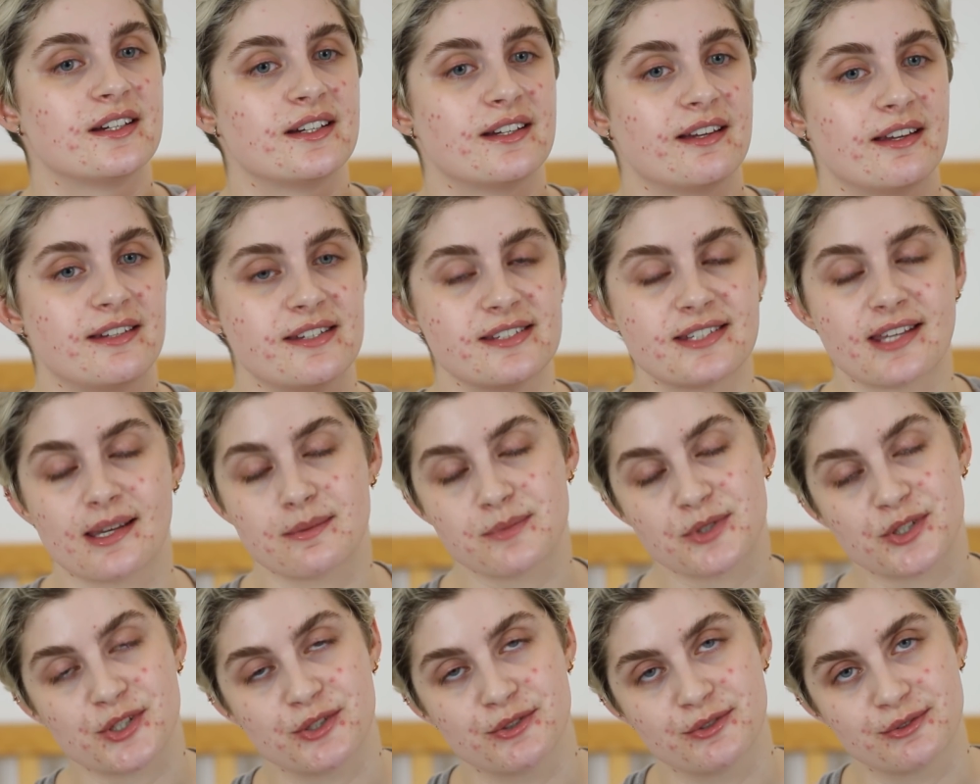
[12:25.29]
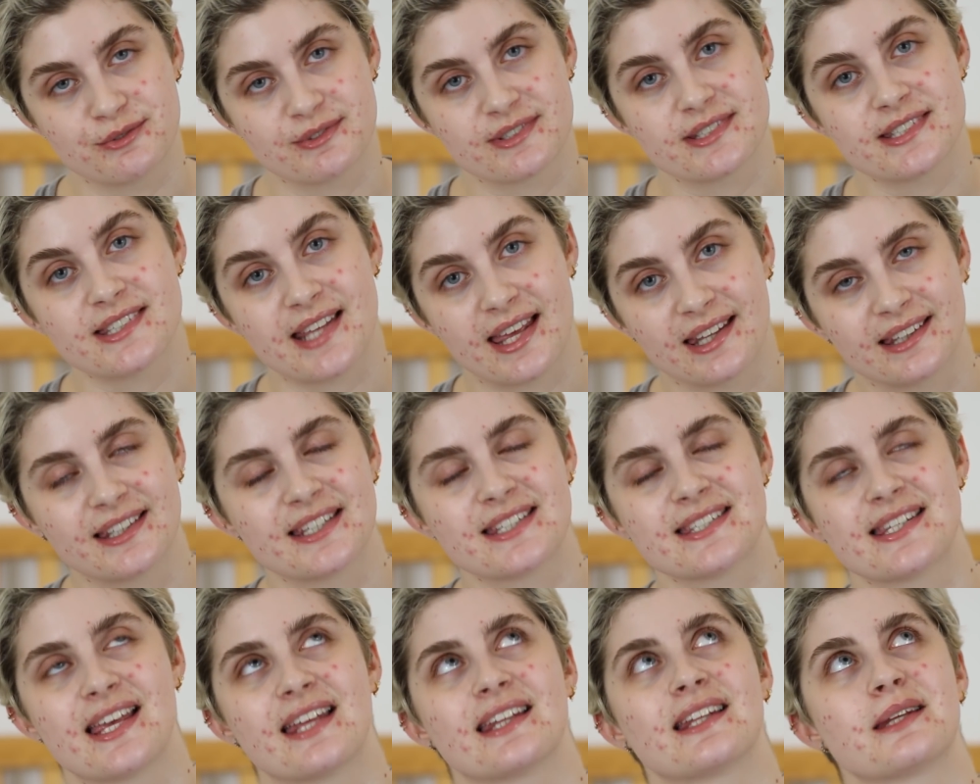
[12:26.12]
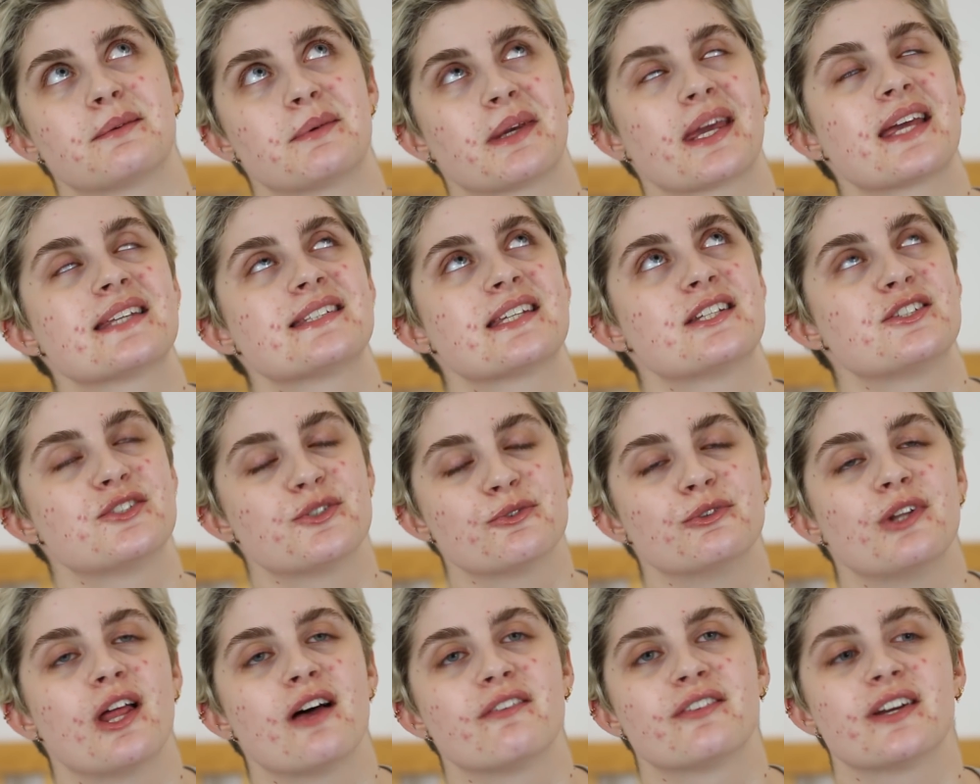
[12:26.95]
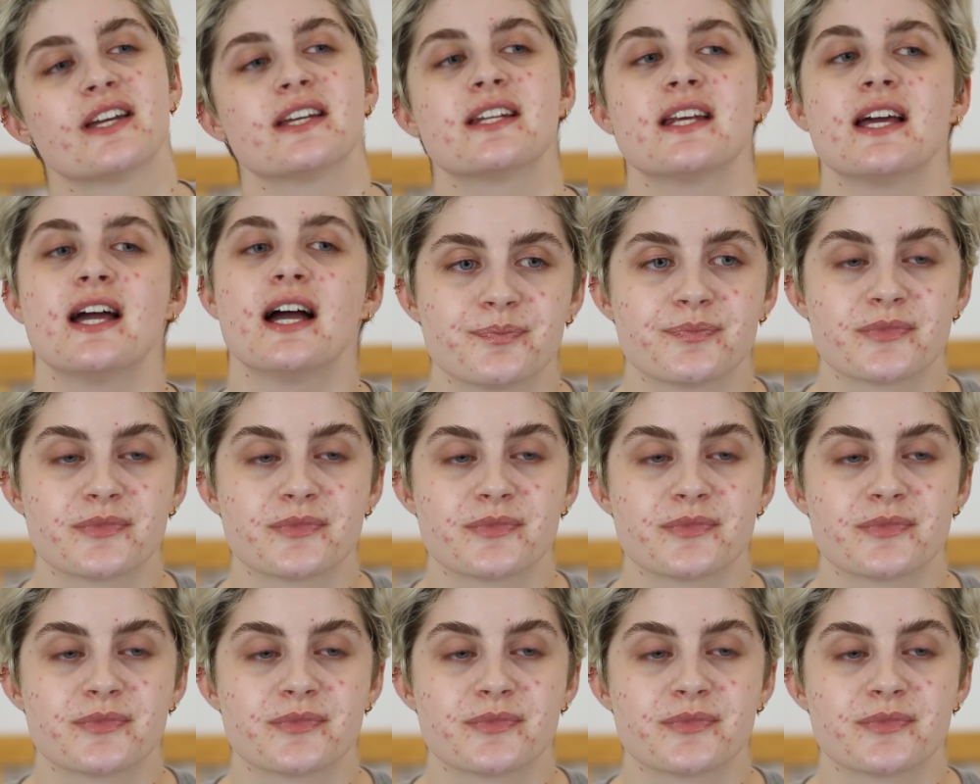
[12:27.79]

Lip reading: anytime soon, sadly, because I do love it.